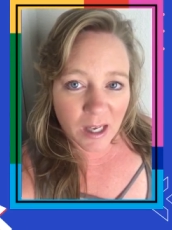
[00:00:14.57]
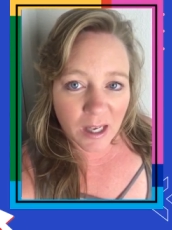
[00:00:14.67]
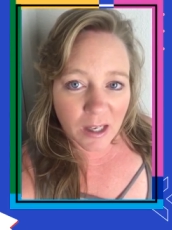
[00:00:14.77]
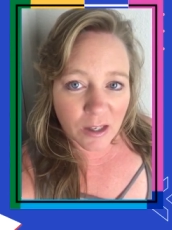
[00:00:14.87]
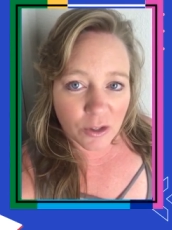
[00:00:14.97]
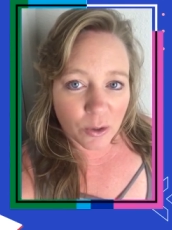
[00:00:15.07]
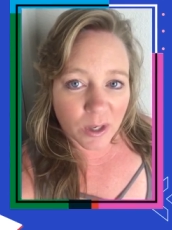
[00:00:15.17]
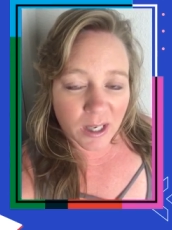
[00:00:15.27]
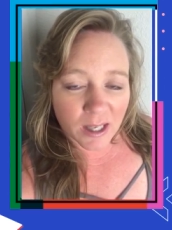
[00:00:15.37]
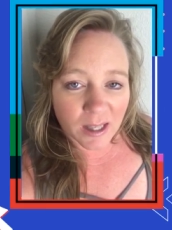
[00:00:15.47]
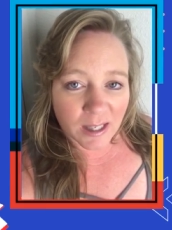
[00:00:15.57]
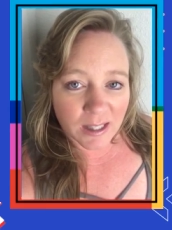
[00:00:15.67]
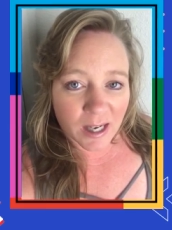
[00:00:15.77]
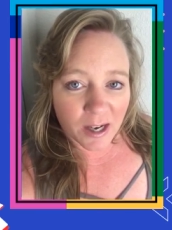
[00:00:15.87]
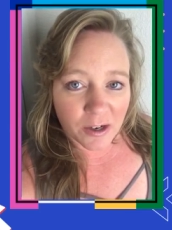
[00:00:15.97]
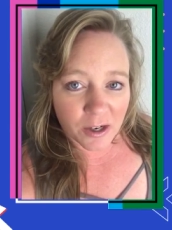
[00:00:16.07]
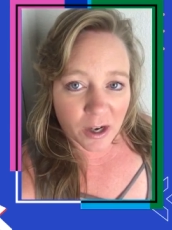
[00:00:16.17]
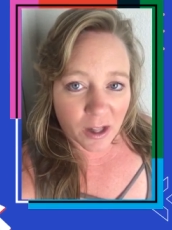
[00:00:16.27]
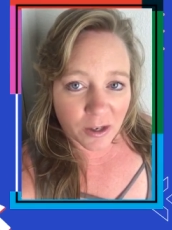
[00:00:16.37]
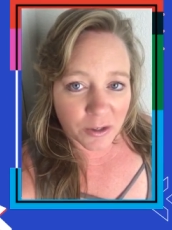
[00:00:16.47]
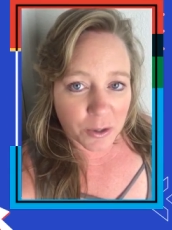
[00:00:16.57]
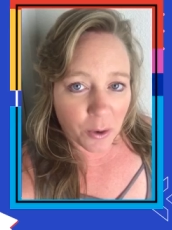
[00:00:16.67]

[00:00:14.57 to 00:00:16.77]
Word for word: is you can collect $100